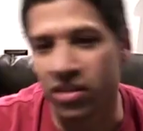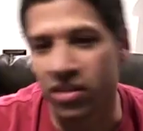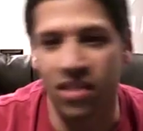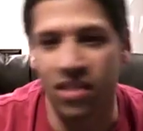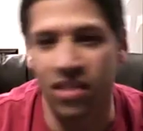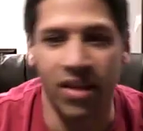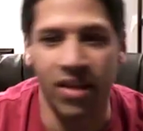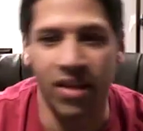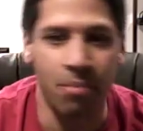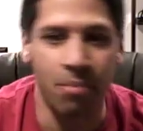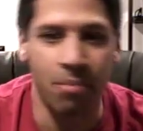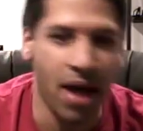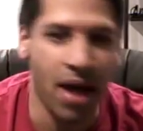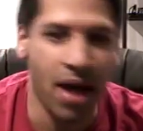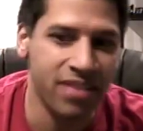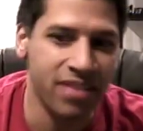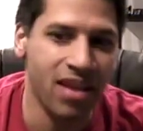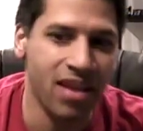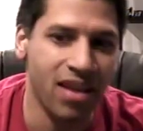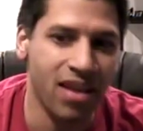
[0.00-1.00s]
and see if I could buy
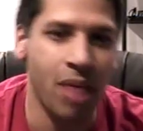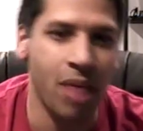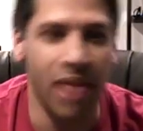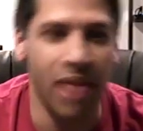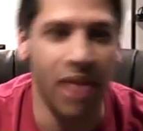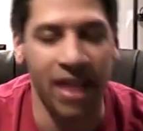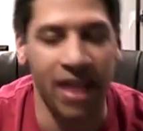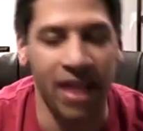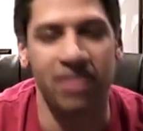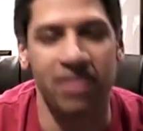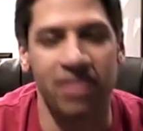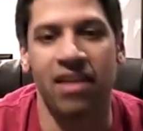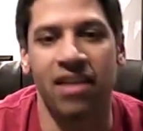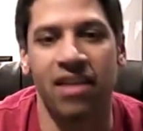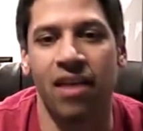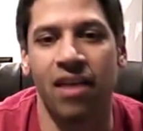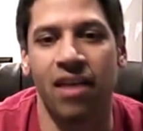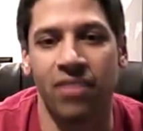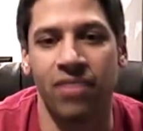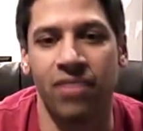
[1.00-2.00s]
some and that kind of
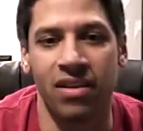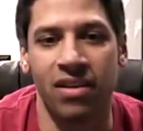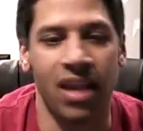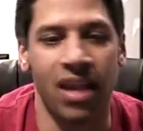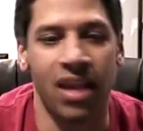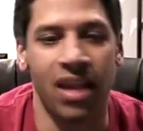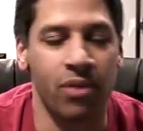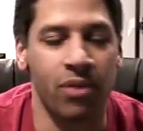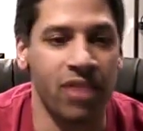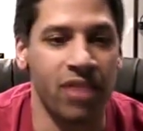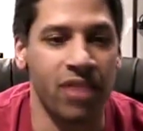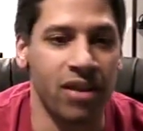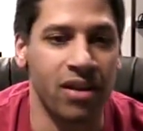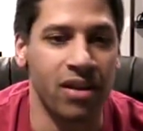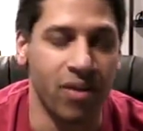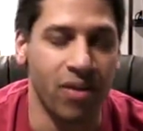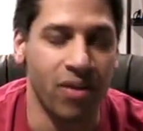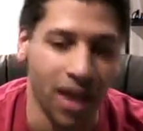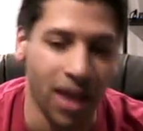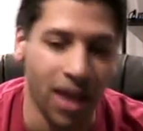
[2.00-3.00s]
stuff. And then I was like,
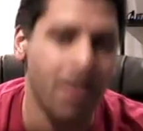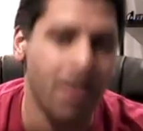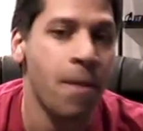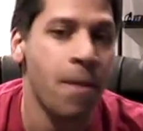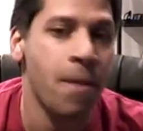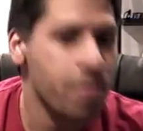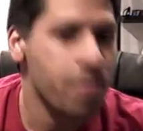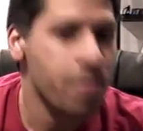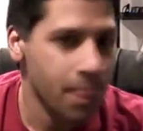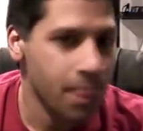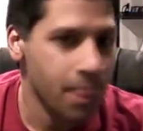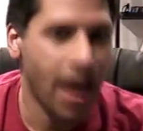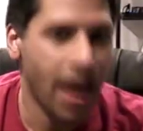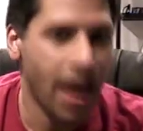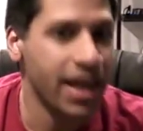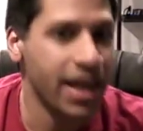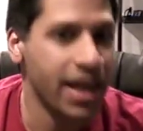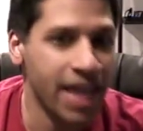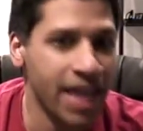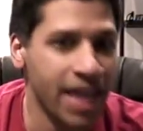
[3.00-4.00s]
okay, I
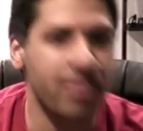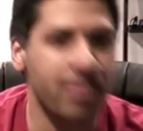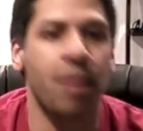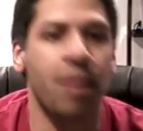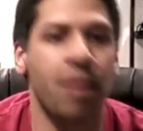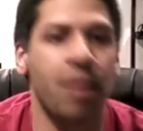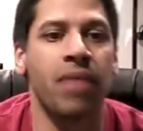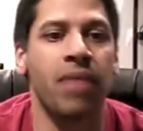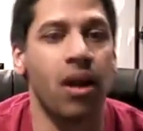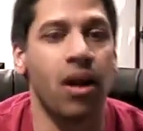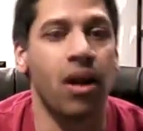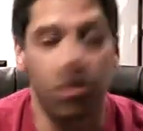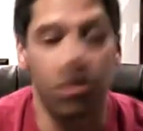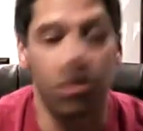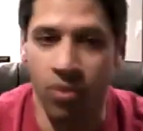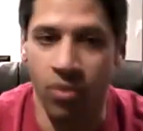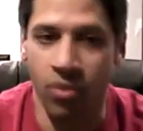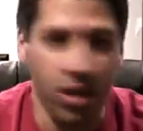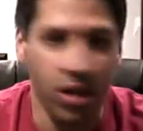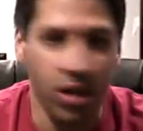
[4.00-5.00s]
can get some that are
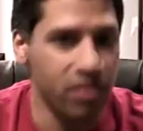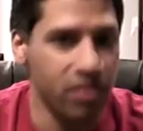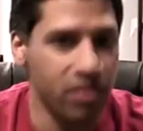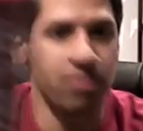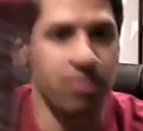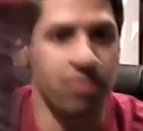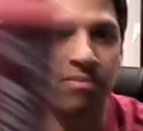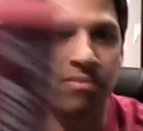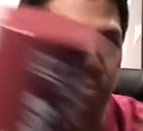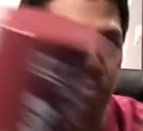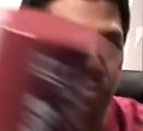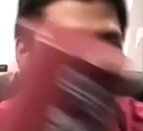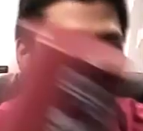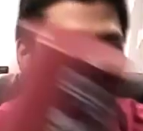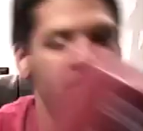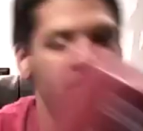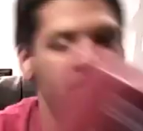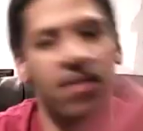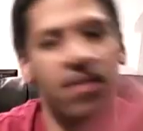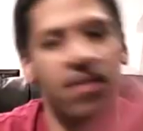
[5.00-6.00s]
about the
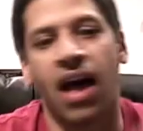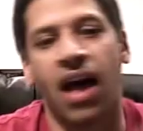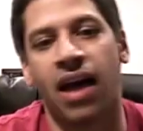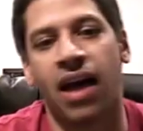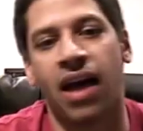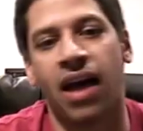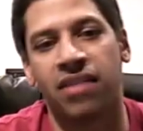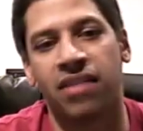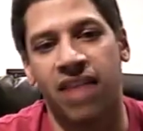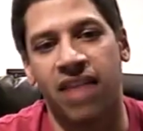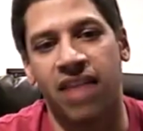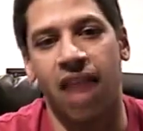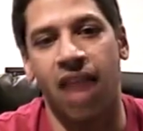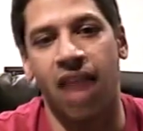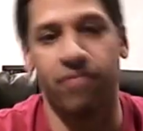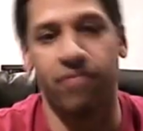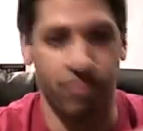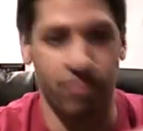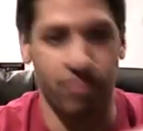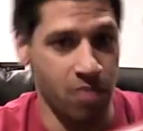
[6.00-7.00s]
right size, that
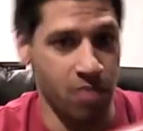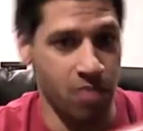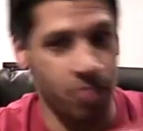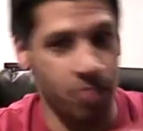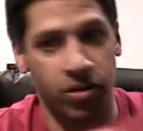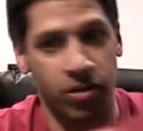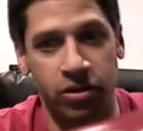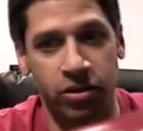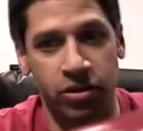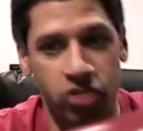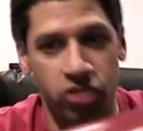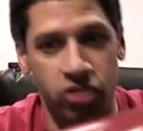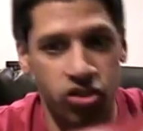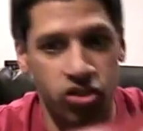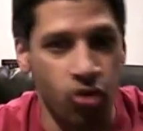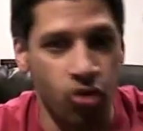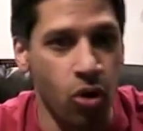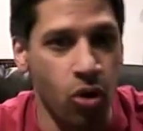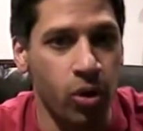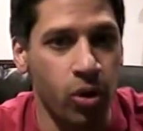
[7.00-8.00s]
have a pretty good
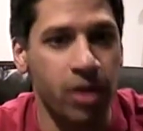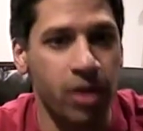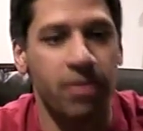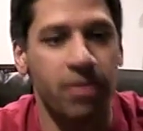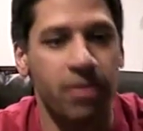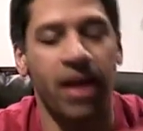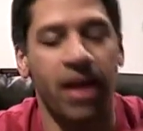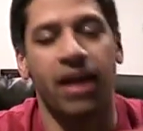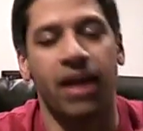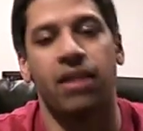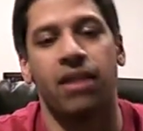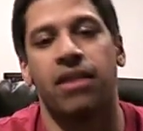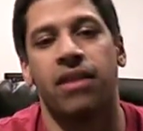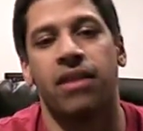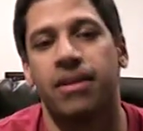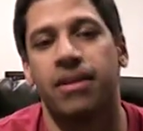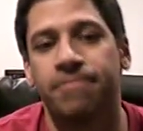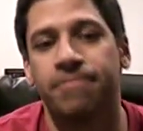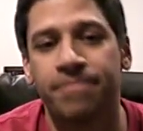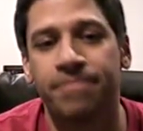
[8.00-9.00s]
stroke, that kind of
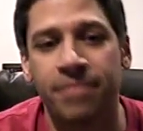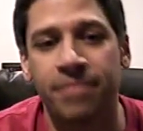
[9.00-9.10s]
thing.